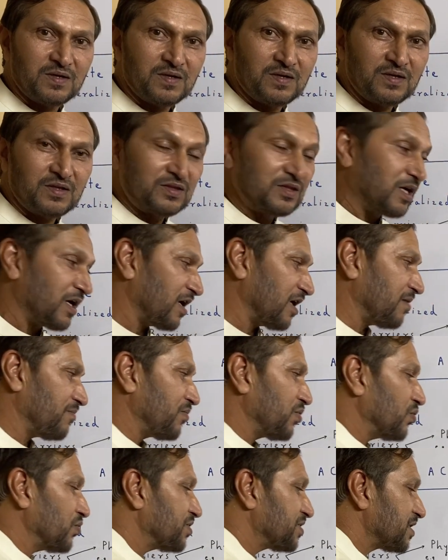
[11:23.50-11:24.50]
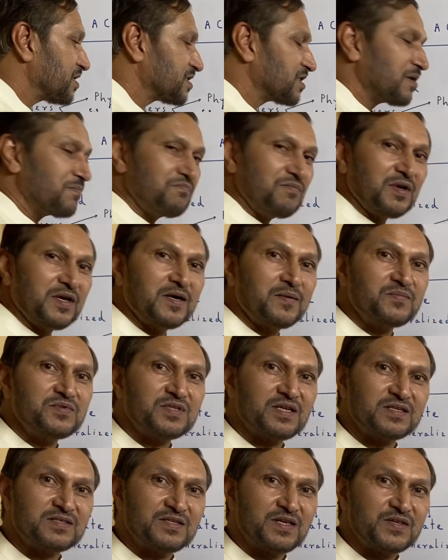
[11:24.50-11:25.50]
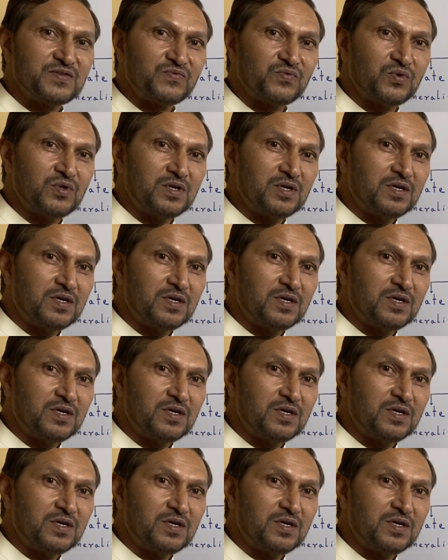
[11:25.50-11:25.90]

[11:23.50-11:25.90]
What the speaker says: the immune system becomes successful,